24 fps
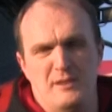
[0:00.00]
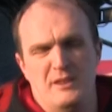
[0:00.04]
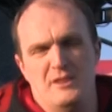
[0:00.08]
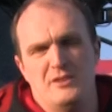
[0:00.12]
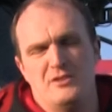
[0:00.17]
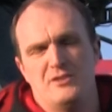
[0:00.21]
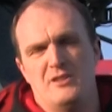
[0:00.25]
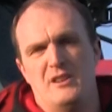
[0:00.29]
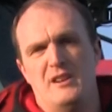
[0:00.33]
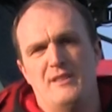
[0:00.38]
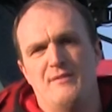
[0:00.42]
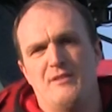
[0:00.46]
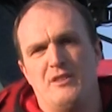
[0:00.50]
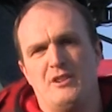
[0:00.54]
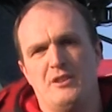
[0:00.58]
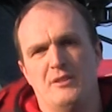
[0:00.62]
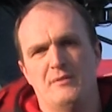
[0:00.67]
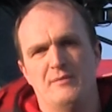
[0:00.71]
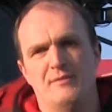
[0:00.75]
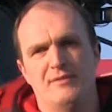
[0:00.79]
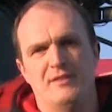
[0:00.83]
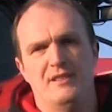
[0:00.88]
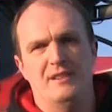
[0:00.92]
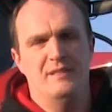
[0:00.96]
bit of driver
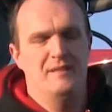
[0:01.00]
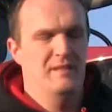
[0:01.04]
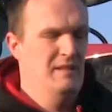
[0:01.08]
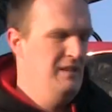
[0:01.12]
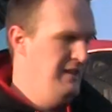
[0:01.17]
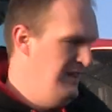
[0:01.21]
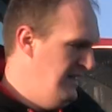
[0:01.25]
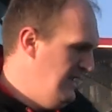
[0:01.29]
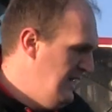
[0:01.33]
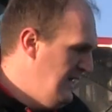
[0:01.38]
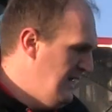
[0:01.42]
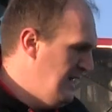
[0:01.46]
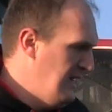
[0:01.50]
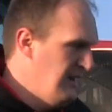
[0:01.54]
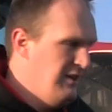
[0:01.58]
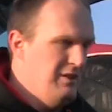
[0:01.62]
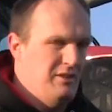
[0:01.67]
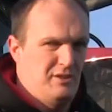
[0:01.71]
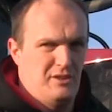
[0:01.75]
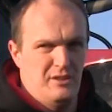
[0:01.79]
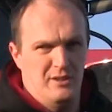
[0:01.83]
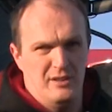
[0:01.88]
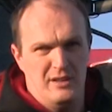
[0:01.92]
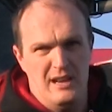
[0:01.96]
comfort, it
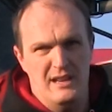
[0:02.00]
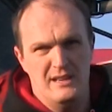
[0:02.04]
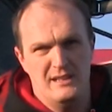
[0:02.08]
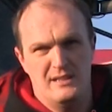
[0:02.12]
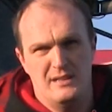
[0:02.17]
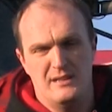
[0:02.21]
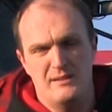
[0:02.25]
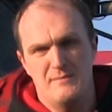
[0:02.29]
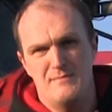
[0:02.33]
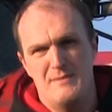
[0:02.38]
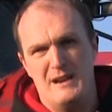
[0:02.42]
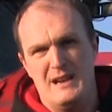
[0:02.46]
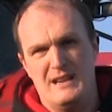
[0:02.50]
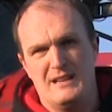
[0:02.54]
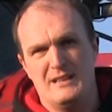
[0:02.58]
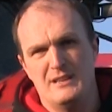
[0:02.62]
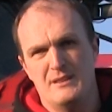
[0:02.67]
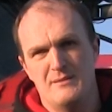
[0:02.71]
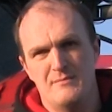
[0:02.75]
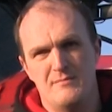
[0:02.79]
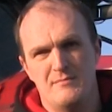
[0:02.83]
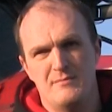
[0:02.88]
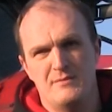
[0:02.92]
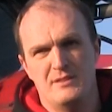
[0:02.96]
also gets the
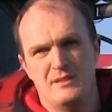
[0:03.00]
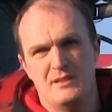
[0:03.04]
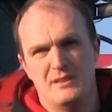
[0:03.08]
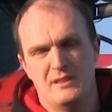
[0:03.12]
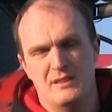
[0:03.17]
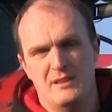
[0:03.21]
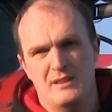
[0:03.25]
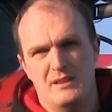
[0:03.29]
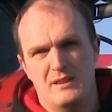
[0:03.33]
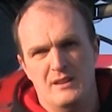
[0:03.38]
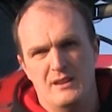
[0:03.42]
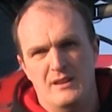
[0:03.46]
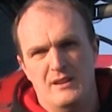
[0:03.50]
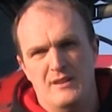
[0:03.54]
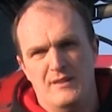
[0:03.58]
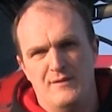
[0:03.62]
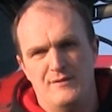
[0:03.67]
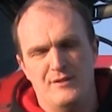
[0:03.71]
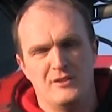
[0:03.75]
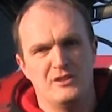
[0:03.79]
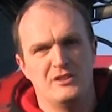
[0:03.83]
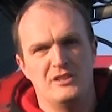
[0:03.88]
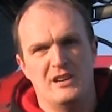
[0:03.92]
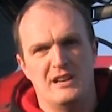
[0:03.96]
Magnum's
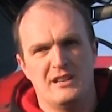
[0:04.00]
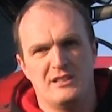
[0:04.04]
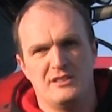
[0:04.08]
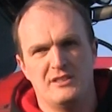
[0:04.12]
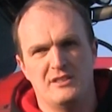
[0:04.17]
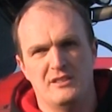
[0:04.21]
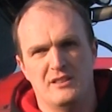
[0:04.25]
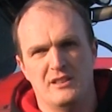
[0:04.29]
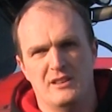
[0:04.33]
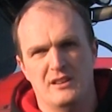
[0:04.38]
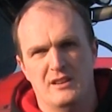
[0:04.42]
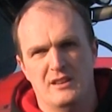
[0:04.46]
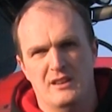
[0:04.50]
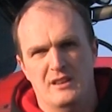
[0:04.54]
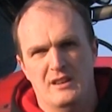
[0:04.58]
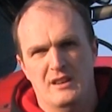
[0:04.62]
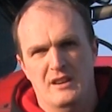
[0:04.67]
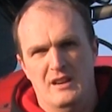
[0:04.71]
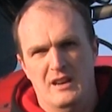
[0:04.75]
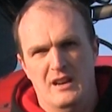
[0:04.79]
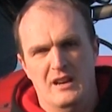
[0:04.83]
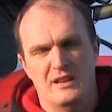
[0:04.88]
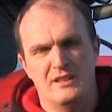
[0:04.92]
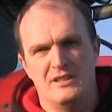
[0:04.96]
front axle
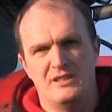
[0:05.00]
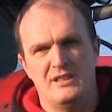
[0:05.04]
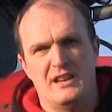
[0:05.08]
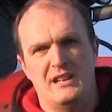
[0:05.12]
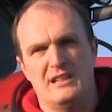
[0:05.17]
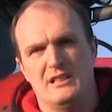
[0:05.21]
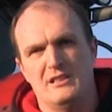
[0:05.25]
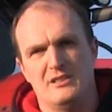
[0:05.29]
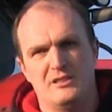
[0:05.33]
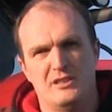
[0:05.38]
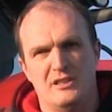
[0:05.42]
and saddle